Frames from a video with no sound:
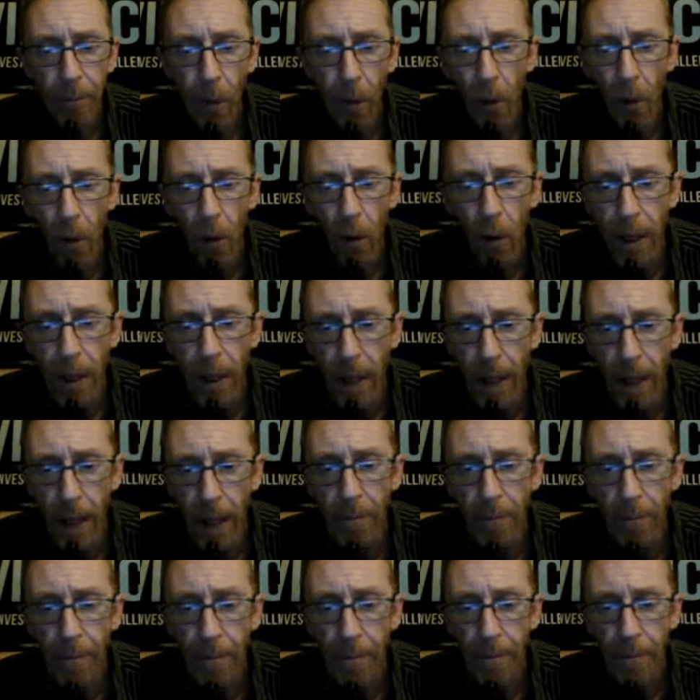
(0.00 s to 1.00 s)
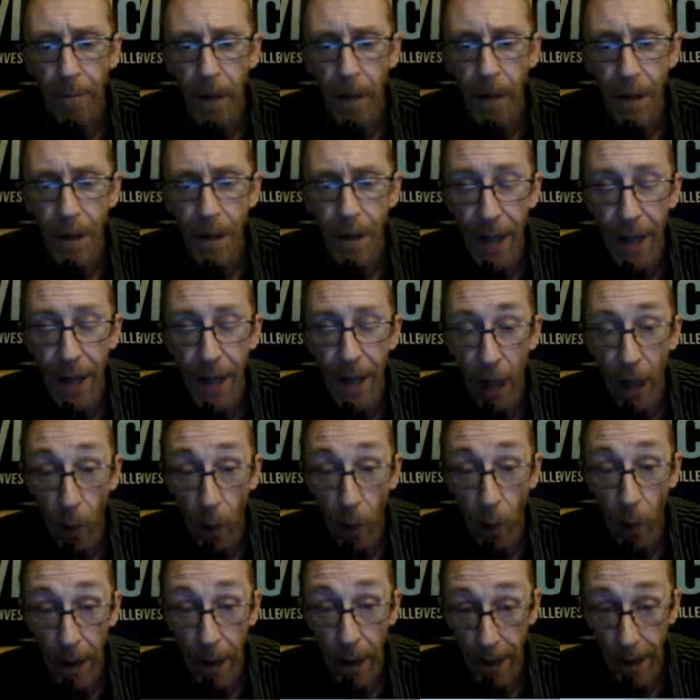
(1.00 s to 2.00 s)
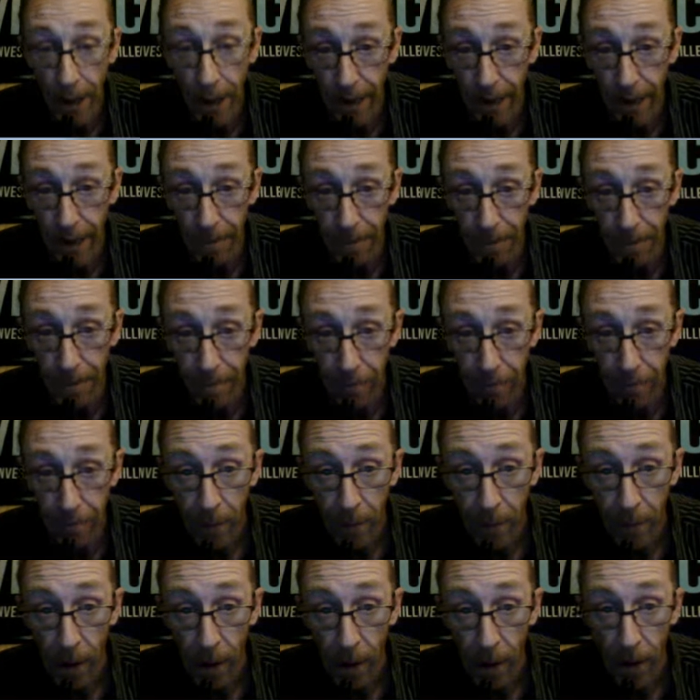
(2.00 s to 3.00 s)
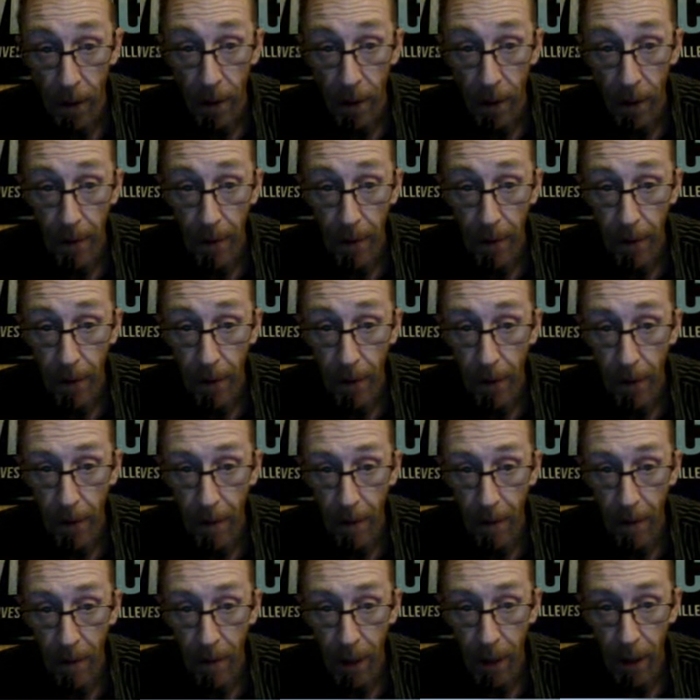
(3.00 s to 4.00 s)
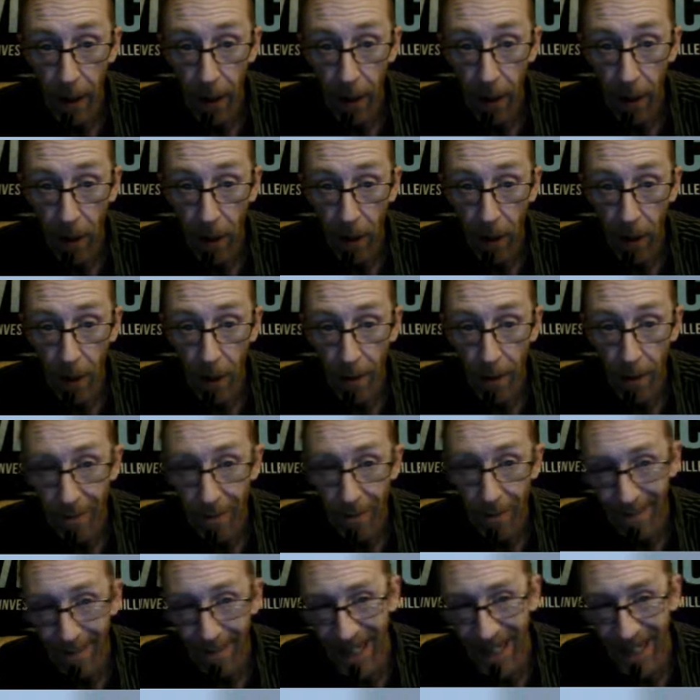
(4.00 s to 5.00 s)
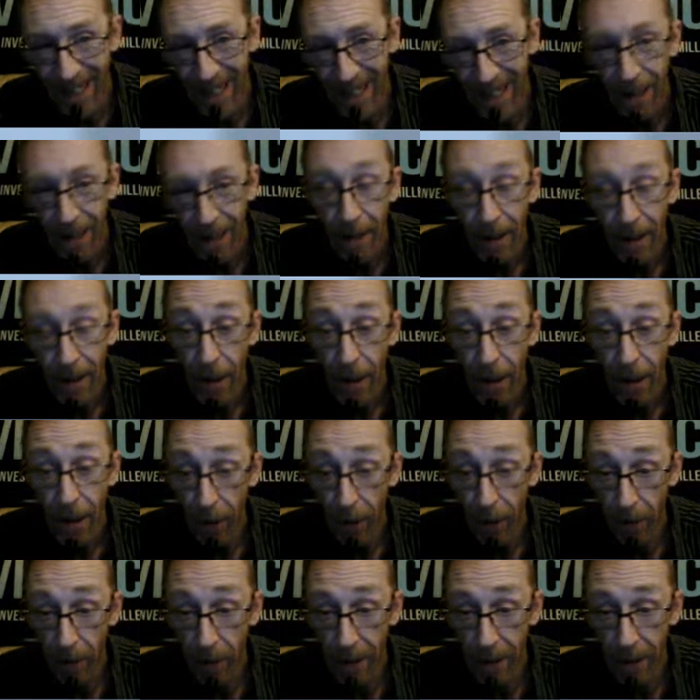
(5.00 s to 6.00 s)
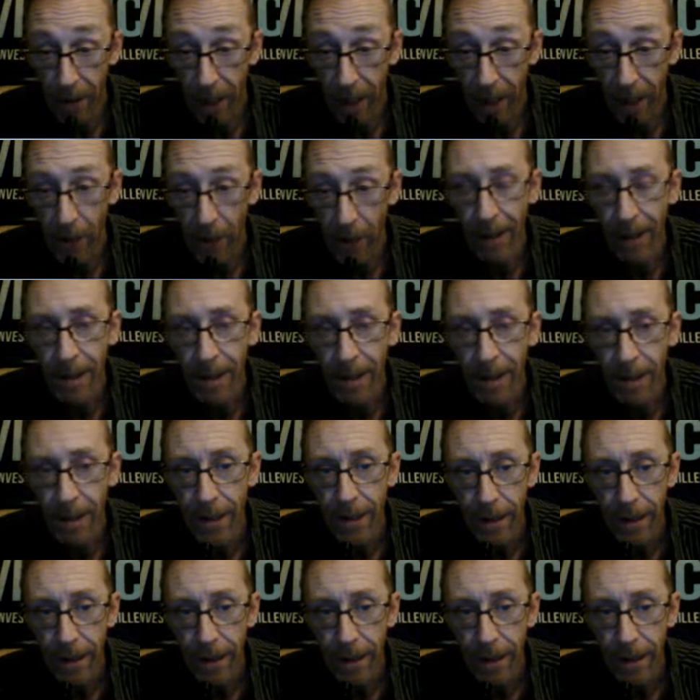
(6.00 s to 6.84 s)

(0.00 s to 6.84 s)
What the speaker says: All I am is an eyewitness that thought he was an eyewitness.